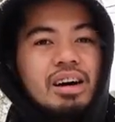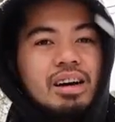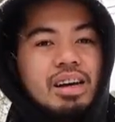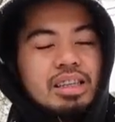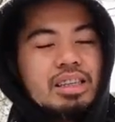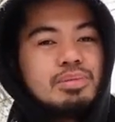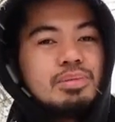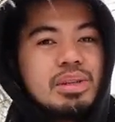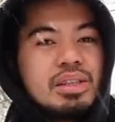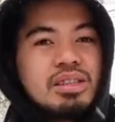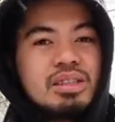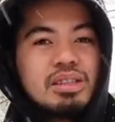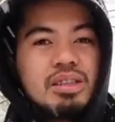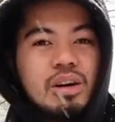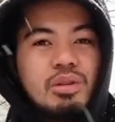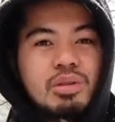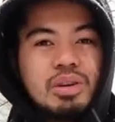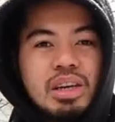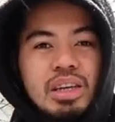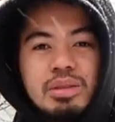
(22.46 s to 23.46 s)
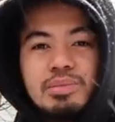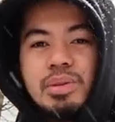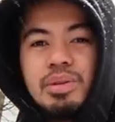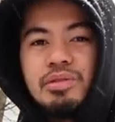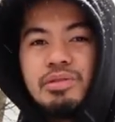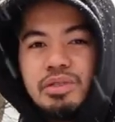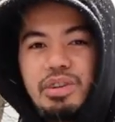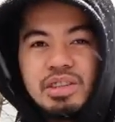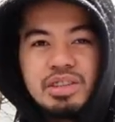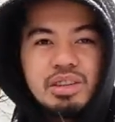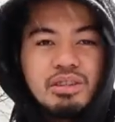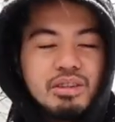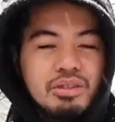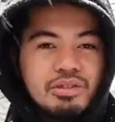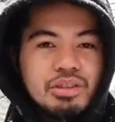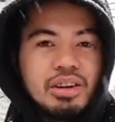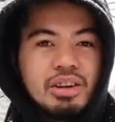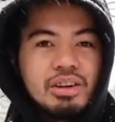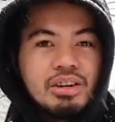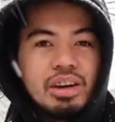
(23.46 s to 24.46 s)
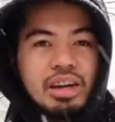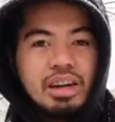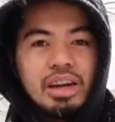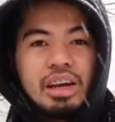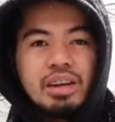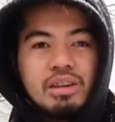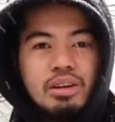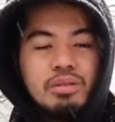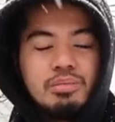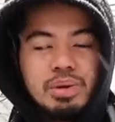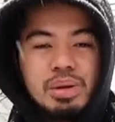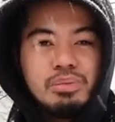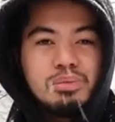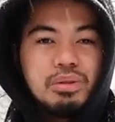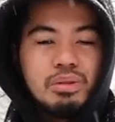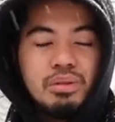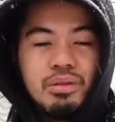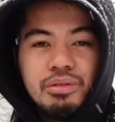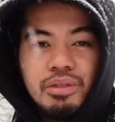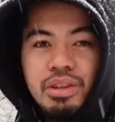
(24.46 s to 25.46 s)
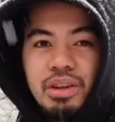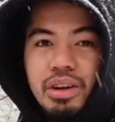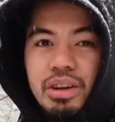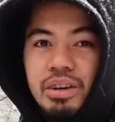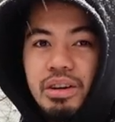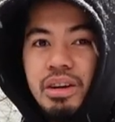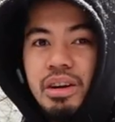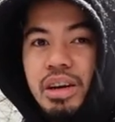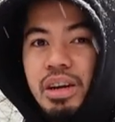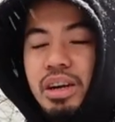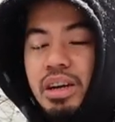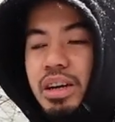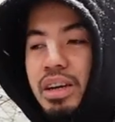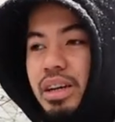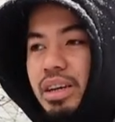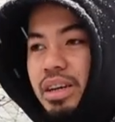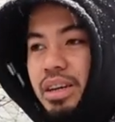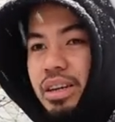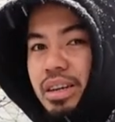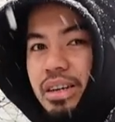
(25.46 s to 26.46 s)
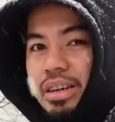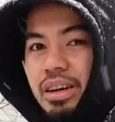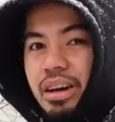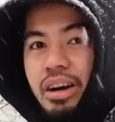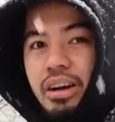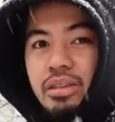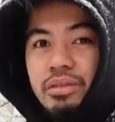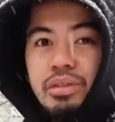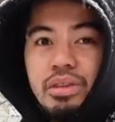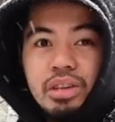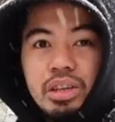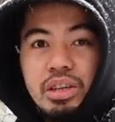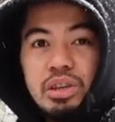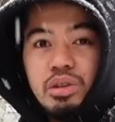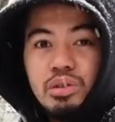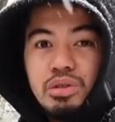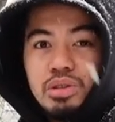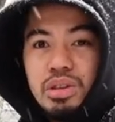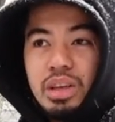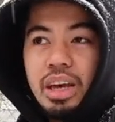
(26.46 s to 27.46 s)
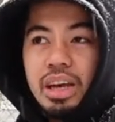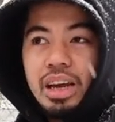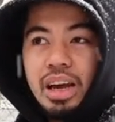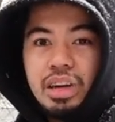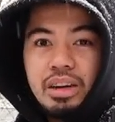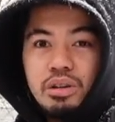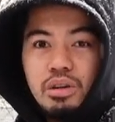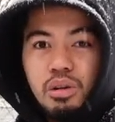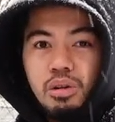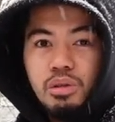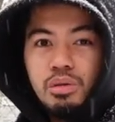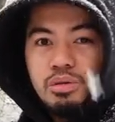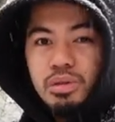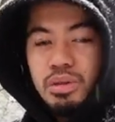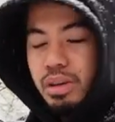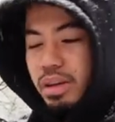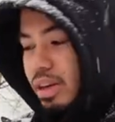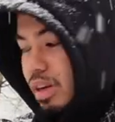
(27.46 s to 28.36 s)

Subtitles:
It's been snowing, it's been freezing over there, and I know people over there aren't really used to that kind of cold.